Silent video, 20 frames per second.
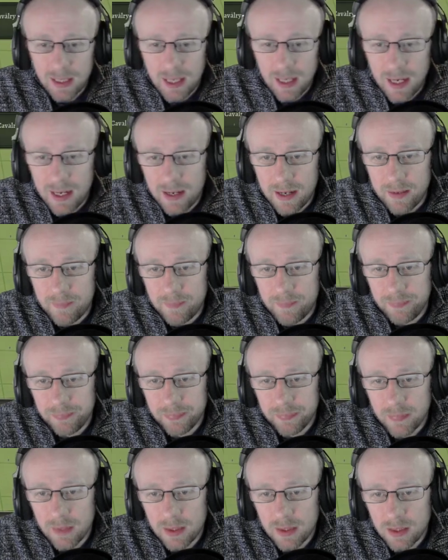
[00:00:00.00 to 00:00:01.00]

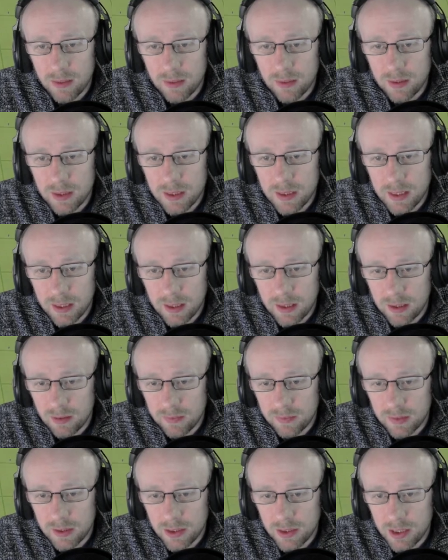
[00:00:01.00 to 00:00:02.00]
So we're going to stick
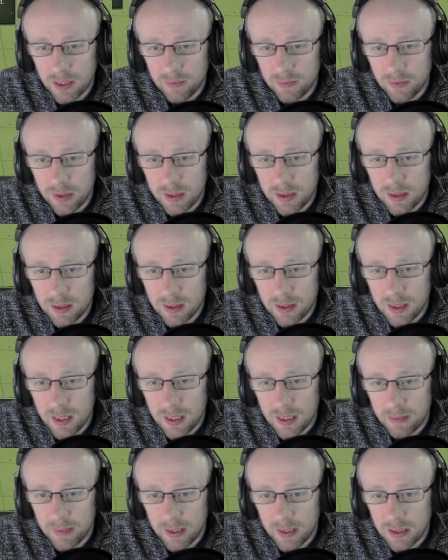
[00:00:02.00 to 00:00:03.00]
another general into there.
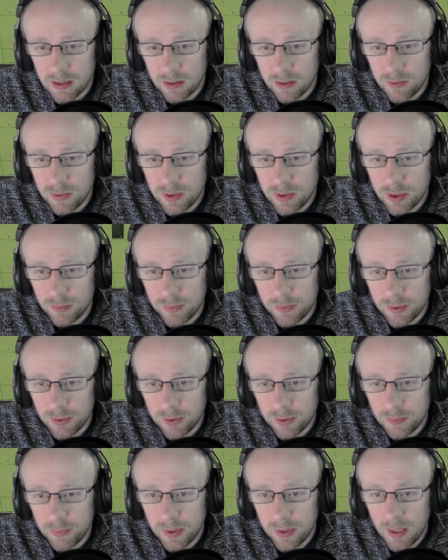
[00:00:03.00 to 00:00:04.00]
They make his own
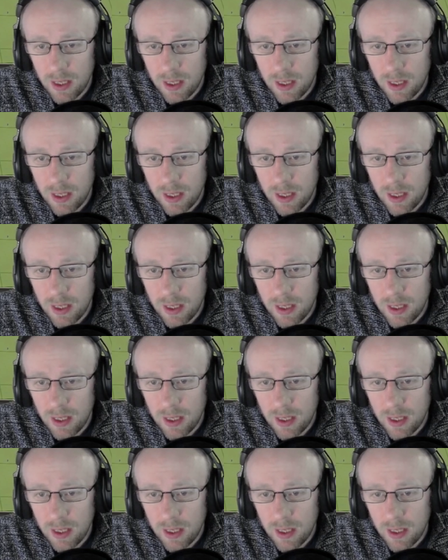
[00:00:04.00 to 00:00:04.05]
subgroup.